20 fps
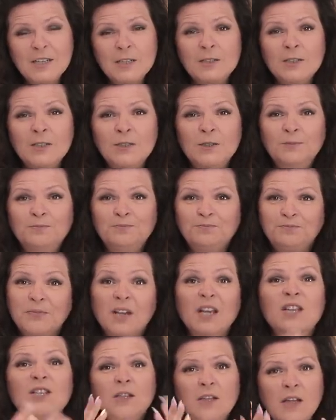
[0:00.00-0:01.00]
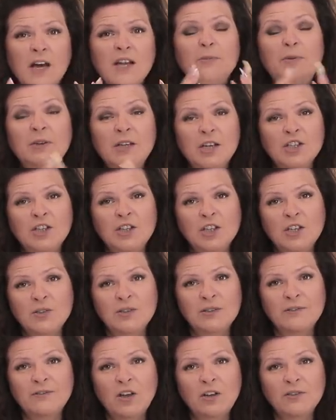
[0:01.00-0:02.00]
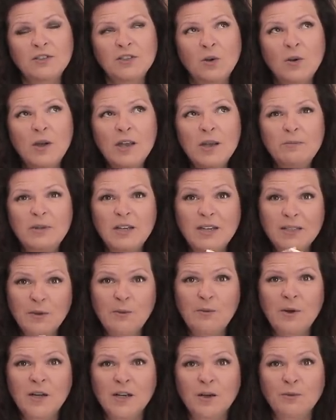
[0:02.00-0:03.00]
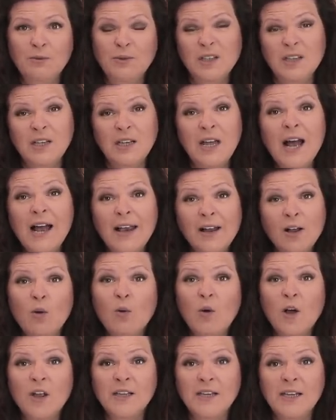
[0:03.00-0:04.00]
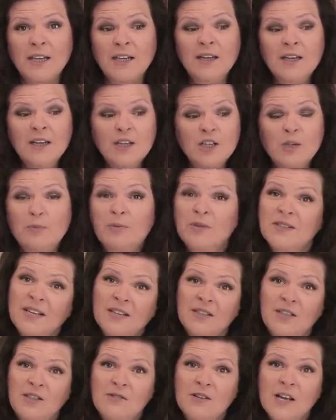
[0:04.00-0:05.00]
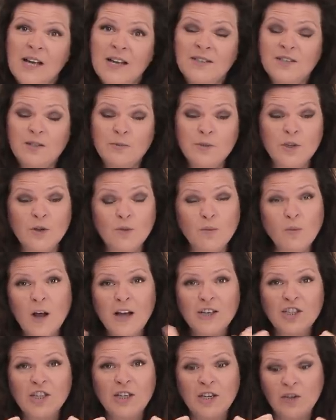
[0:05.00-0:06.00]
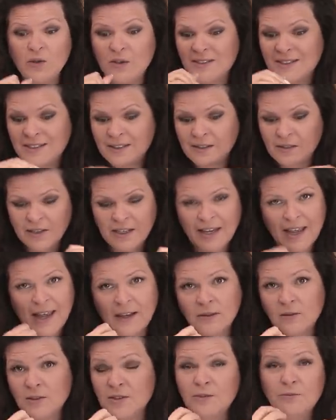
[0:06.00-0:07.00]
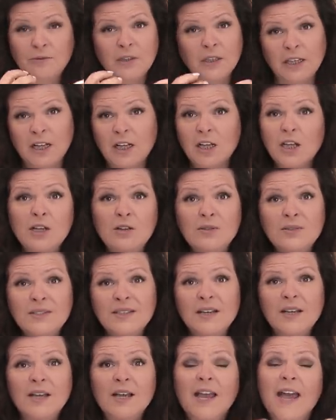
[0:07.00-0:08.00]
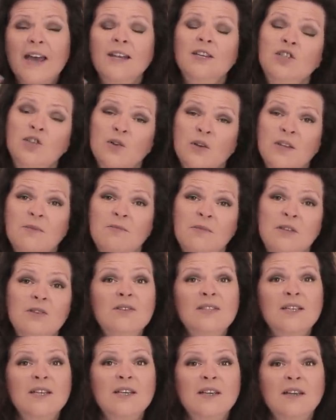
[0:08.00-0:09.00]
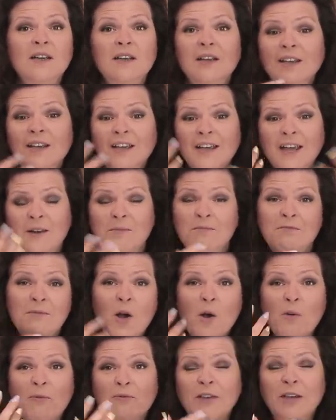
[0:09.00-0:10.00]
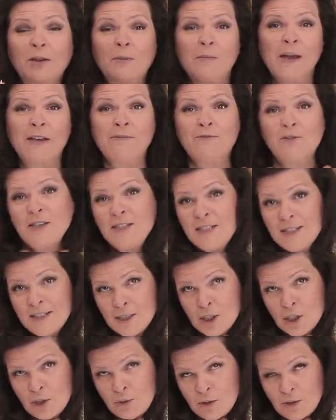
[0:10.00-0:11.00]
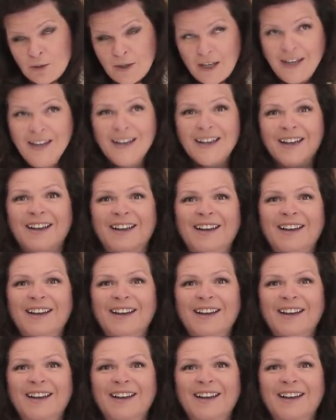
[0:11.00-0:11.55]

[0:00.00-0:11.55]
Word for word: so there's a lot of production that goes involved so because we want a really high quality to present to you guys so when you're watching it you can see all the angles and really close and enjoy the music and hopefully my voice isn't too annoying.